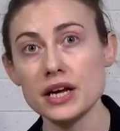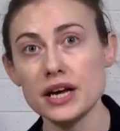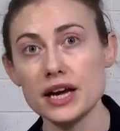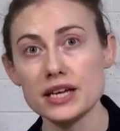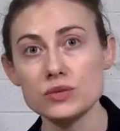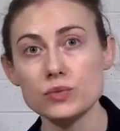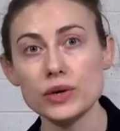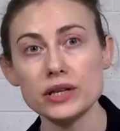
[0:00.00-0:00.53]

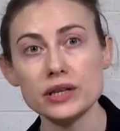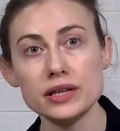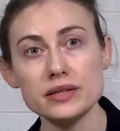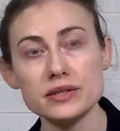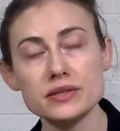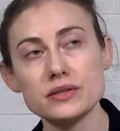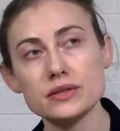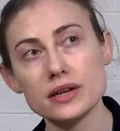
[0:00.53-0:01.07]
as well
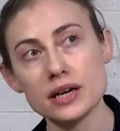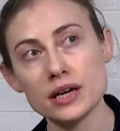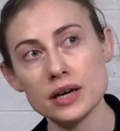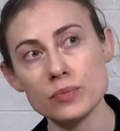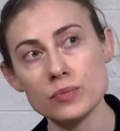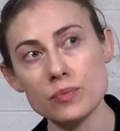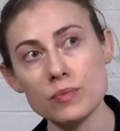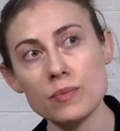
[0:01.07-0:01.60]
as
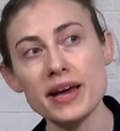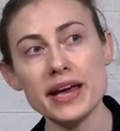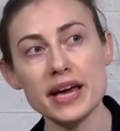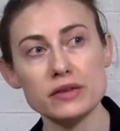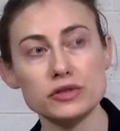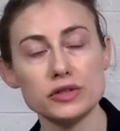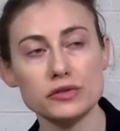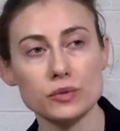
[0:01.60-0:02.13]
may
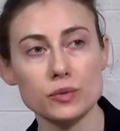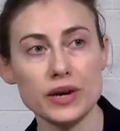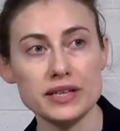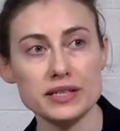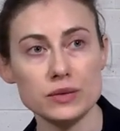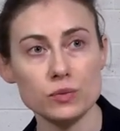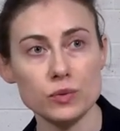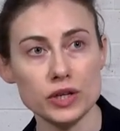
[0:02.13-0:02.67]
have different
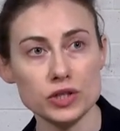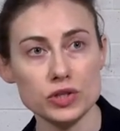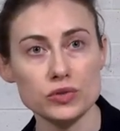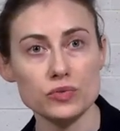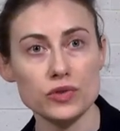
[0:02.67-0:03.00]
ways in which